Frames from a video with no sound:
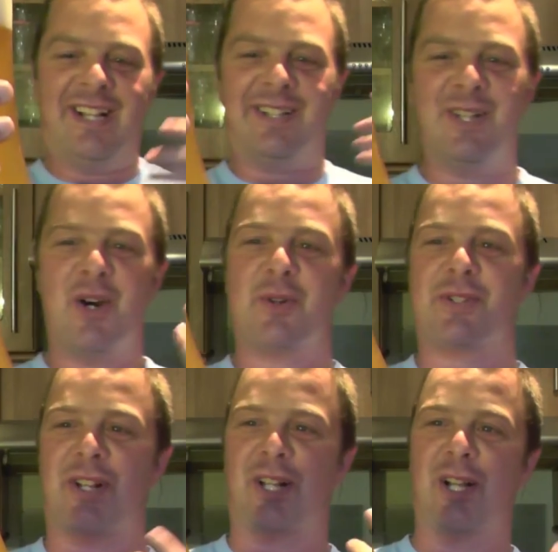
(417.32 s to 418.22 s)

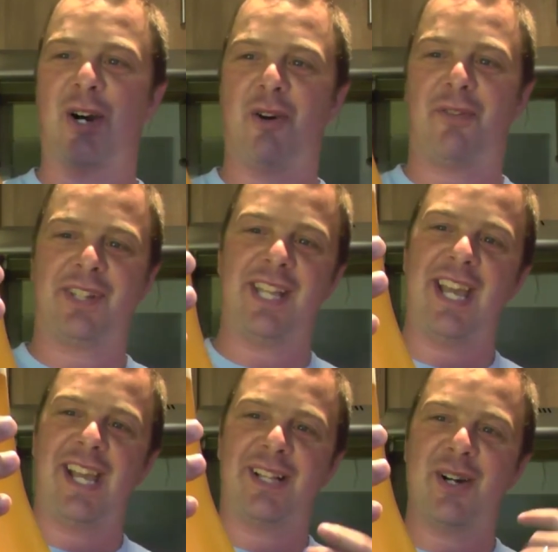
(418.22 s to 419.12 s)
Loads of clove in
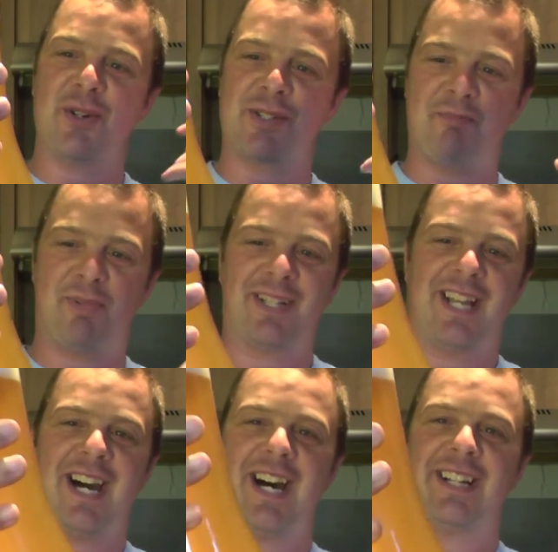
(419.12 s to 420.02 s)
there, loads of
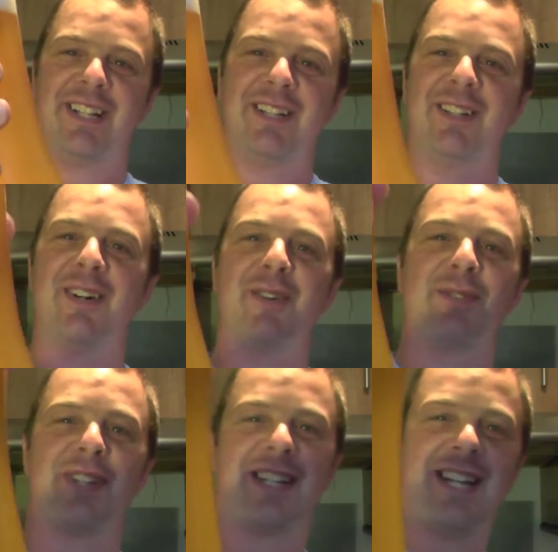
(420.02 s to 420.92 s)
banana,
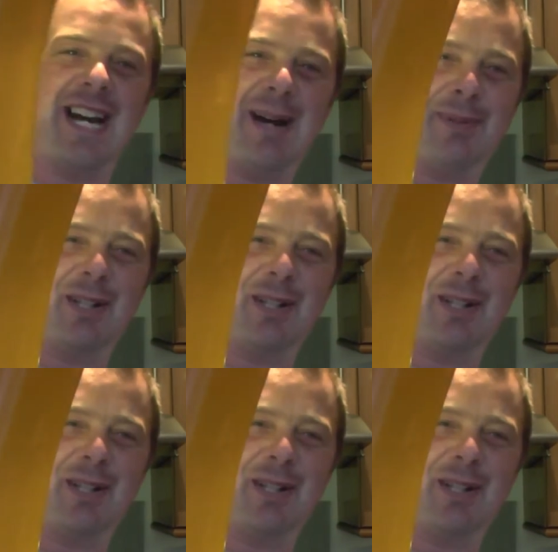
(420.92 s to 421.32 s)
loads of carbon.